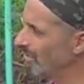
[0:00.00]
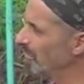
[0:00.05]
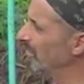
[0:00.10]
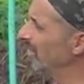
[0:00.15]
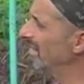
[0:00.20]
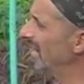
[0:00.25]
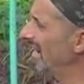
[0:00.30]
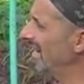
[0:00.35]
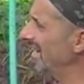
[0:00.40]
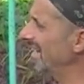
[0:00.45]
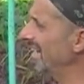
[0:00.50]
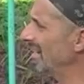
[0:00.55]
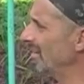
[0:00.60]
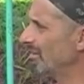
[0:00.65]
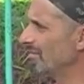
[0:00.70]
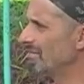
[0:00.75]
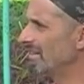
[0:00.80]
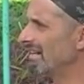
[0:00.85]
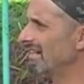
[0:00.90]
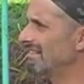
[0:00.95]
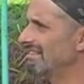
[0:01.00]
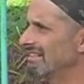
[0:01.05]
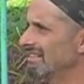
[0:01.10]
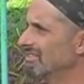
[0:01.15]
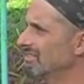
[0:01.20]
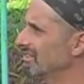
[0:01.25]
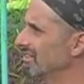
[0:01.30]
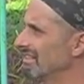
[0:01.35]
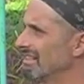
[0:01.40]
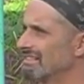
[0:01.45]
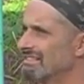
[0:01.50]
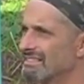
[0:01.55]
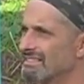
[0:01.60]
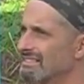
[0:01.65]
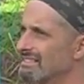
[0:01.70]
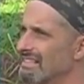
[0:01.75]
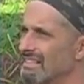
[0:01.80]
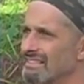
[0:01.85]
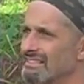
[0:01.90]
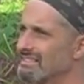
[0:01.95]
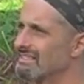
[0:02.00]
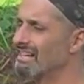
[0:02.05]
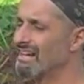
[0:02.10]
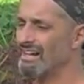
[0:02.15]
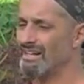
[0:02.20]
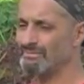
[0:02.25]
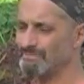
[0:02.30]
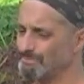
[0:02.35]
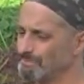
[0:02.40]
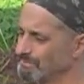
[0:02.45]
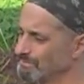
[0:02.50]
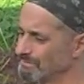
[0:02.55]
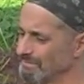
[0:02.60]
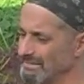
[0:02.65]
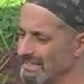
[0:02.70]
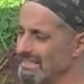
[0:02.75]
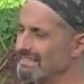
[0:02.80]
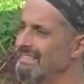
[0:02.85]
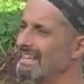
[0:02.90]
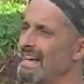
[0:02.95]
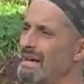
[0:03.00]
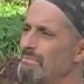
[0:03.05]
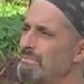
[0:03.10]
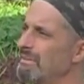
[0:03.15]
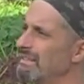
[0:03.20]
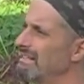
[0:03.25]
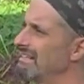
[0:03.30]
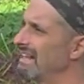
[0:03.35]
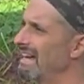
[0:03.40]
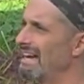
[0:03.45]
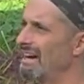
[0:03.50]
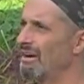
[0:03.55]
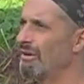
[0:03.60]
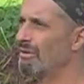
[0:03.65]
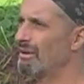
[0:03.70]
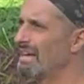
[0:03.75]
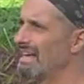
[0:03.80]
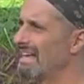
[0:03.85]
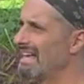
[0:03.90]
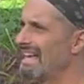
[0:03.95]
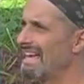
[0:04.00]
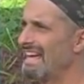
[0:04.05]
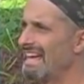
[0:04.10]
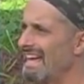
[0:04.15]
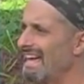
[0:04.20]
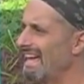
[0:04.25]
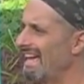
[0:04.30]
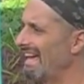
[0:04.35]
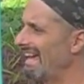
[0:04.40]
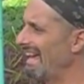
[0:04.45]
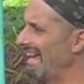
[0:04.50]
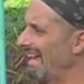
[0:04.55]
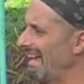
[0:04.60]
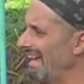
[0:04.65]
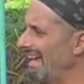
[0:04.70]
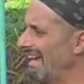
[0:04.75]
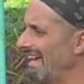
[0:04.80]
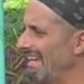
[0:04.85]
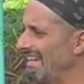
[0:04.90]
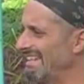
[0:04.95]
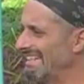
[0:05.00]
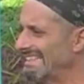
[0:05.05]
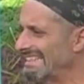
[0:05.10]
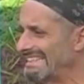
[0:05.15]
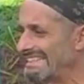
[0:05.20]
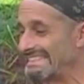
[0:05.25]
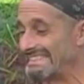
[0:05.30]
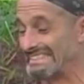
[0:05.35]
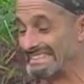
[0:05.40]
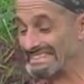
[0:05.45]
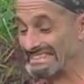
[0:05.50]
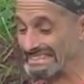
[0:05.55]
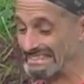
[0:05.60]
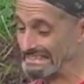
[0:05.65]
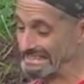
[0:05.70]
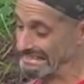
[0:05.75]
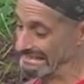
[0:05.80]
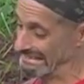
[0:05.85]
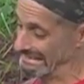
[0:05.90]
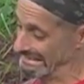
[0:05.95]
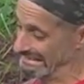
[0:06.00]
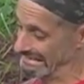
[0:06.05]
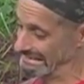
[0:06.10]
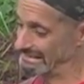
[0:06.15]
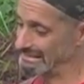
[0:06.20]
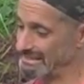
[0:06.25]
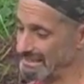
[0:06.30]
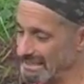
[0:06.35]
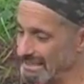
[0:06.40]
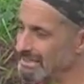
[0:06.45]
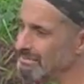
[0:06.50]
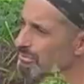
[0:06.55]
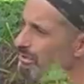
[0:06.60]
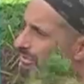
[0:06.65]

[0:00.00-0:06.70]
we've got to get off that addiction. It's happening now, and it's